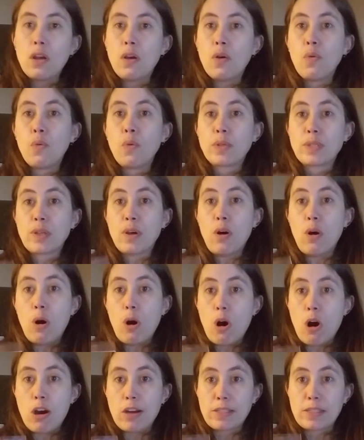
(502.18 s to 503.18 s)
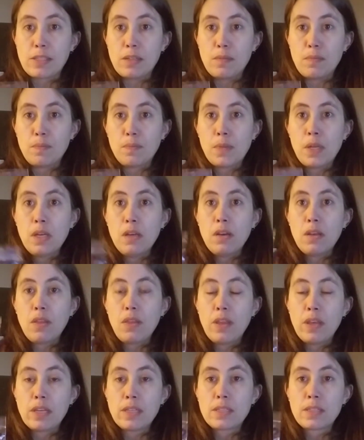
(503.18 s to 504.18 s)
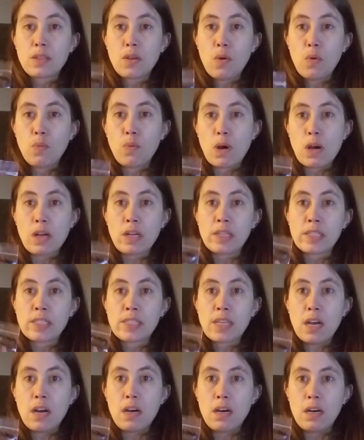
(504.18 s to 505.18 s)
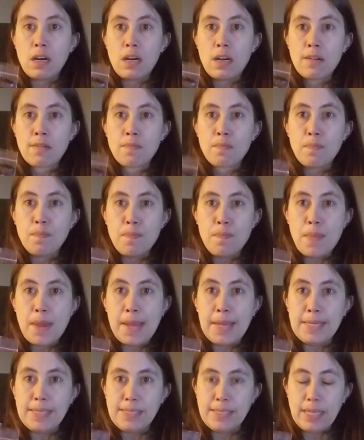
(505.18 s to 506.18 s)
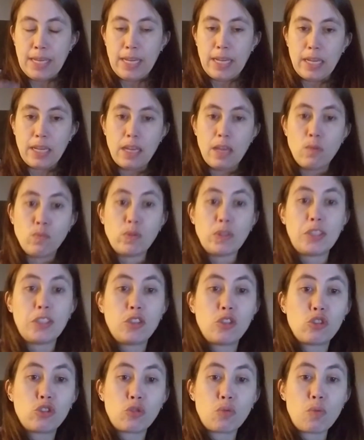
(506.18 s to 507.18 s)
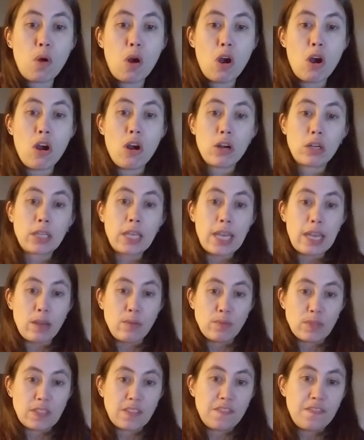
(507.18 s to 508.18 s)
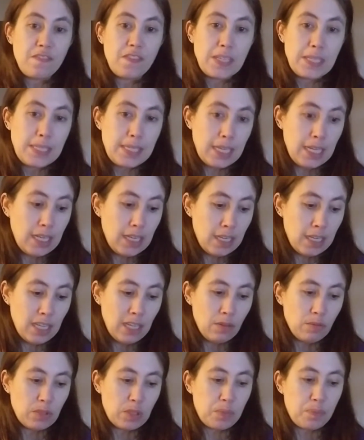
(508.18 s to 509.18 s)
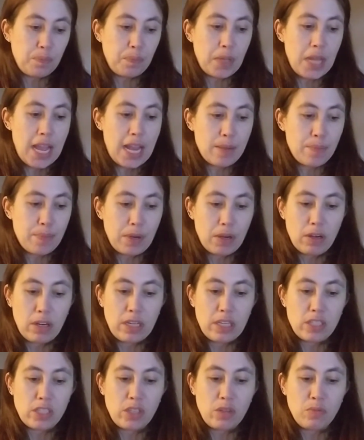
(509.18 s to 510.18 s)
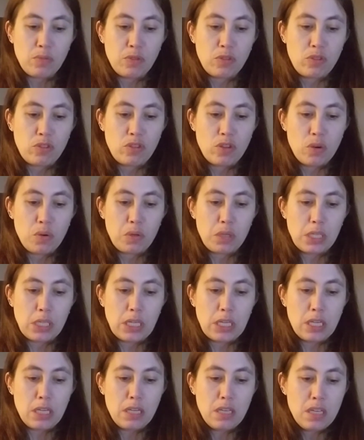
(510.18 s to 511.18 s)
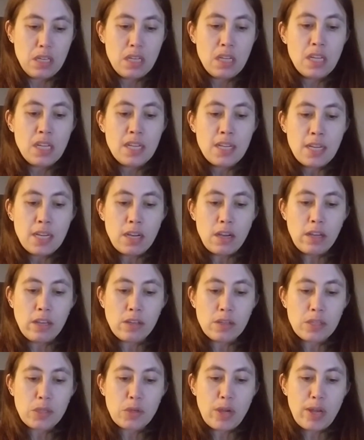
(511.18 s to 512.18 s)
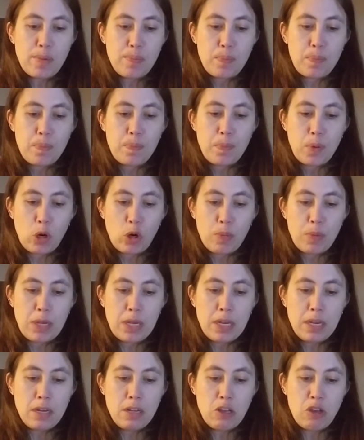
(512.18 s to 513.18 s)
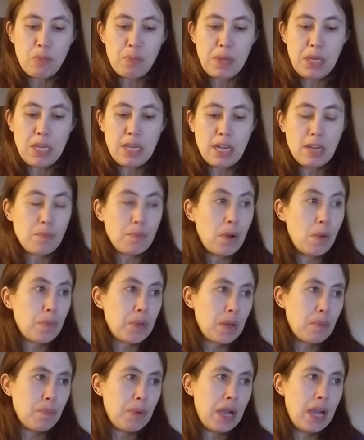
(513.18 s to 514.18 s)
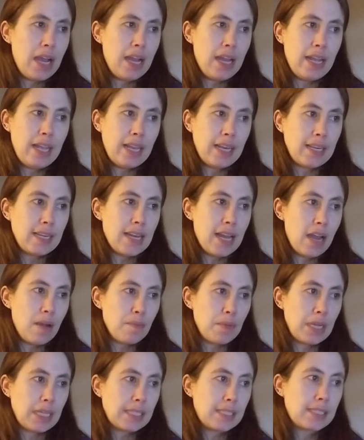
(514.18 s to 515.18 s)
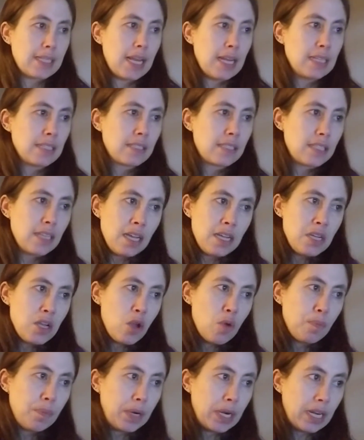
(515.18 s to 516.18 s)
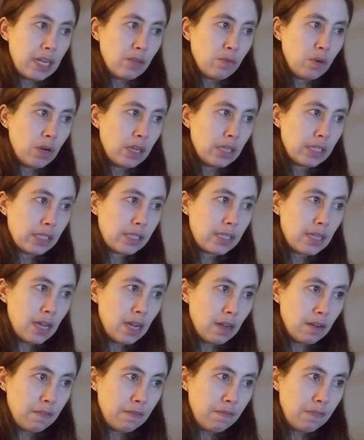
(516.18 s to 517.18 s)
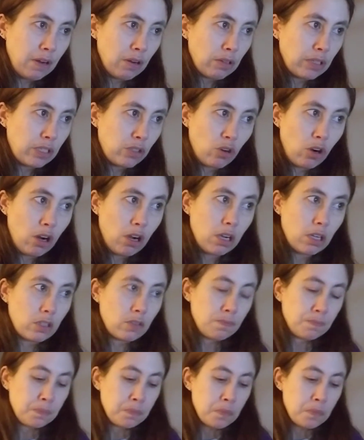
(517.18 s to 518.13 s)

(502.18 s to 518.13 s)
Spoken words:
was awesome. This was amazing. It was strong. It was fizzy. It was blackberry-ish. It was so good. I also had Bourbon Pecan Pumpkin Pie, not my scent, but it was very strong.